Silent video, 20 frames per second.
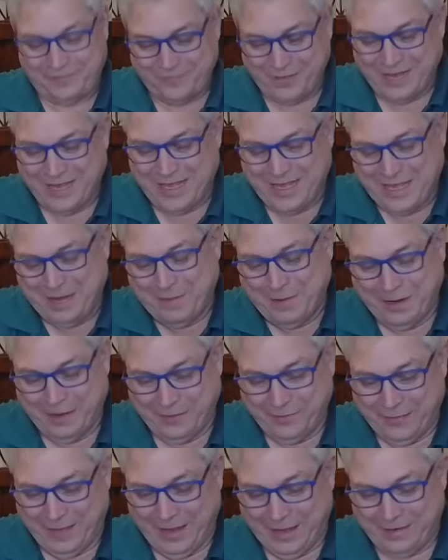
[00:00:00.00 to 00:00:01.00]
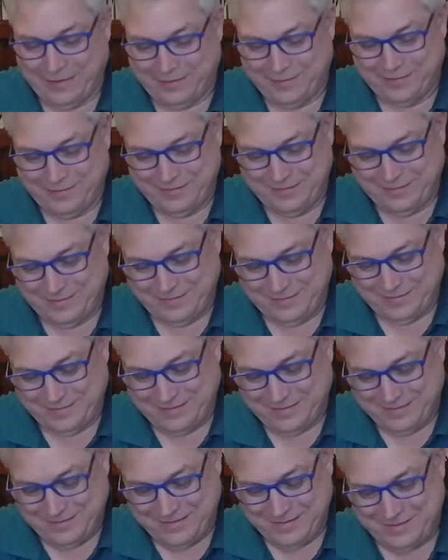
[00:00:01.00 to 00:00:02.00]
Well, he might know that.
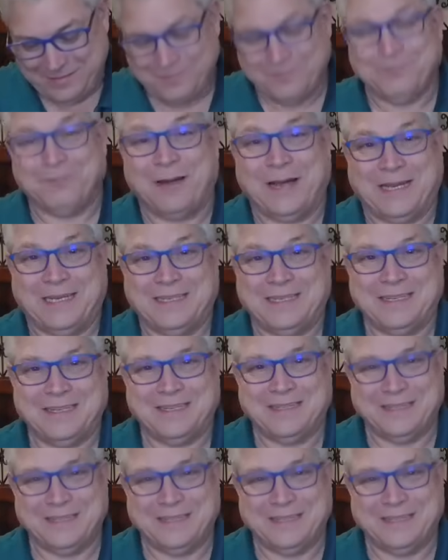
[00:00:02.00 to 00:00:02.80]
Might.